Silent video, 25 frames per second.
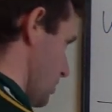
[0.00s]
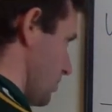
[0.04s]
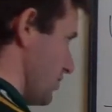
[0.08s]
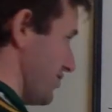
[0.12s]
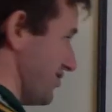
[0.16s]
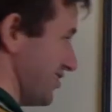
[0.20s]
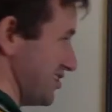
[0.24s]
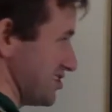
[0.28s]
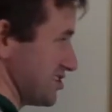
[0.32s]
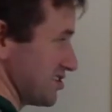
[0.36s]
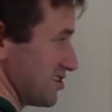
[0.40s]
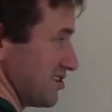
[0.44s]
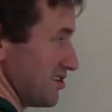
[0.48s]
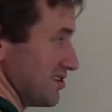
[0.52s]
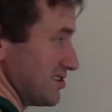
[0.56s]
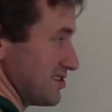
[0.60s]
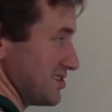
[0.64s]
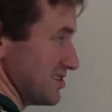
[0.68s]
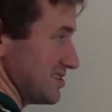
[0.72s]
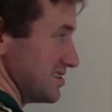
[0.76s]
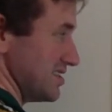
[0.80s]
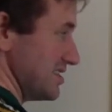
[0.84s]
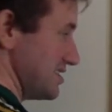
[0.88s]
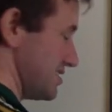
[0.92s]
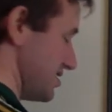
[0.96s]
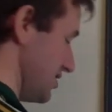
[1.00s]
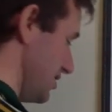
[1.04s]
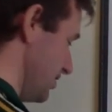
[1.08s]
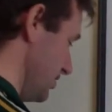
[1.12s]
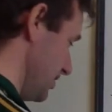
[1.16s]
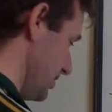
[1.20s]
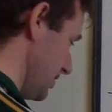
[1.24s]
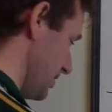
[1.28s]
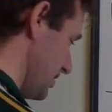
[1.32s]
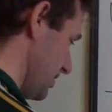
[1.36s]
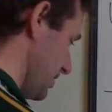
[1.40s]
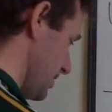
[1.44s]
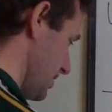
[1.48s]
which of course is this yoke.
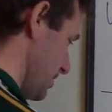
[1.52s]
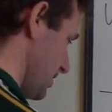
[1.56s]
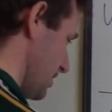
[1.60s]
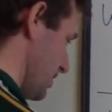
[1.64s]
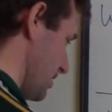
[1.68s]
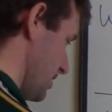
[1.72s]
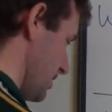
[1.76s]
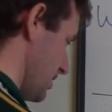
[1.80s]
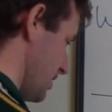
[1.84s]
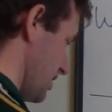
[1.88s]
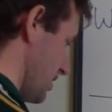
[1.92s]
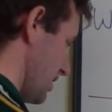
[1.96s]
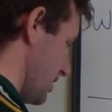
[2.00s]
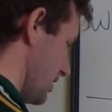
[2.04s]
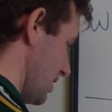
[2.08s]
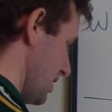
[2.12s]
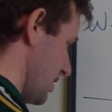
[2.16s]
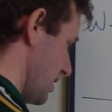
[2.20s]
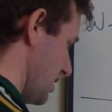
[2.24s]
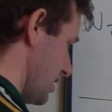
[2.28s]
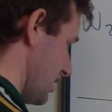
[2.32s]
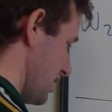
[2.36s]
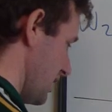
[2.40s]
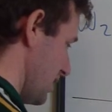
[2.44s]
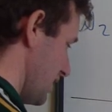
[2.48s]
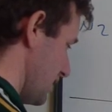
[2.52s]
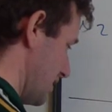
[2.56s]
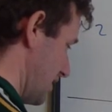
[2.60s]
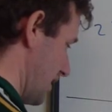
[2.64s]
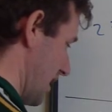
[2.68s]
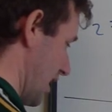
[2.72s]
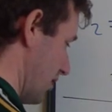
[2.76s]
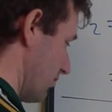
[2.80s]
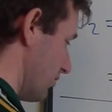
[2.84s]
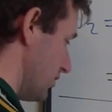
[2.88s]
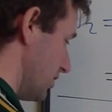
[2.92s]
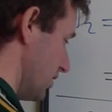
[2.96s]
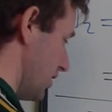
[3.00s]

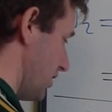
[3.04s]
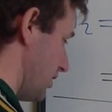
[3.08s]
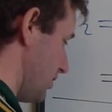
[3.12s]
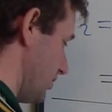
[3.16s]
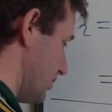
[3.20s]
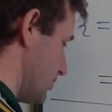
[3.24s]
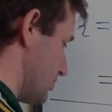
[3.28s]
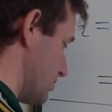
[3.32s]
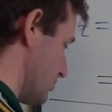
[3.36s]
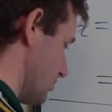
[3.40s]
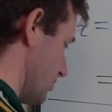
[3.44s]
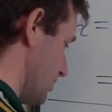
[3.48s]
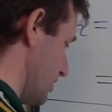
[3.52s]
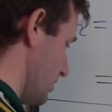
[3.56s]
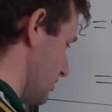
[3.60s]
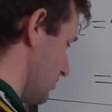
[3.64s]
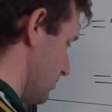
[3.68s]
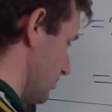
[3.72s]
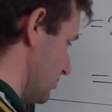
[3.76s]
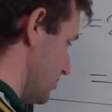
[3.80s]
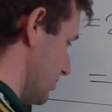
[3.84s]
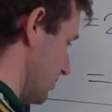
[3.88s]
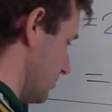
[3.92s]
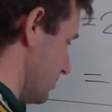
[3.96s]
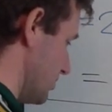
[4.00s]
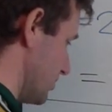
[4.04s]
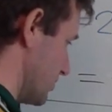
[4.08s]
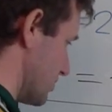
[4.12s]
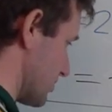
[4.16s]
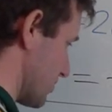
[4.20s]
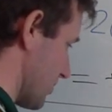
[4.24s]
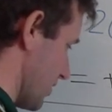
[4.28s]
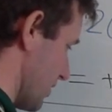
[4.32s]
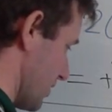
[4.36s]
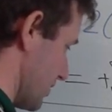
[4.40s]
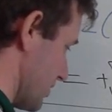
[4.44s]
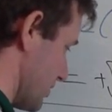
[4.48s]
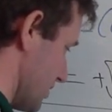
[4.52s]
That will also equal W
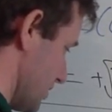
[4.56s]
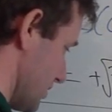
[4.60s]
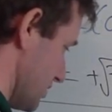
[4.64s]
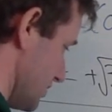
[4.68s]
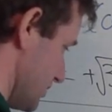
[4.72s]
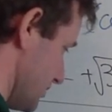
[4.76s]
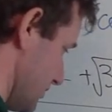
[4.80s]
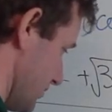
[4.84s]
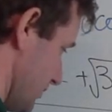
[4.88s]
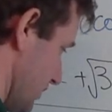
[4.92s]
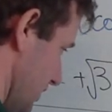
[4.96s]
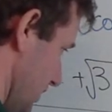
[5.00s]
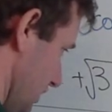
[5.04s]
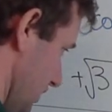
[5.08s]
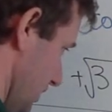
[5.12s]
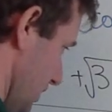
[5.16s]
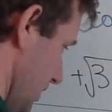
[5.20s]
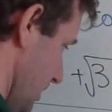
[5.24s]
squared, which is V.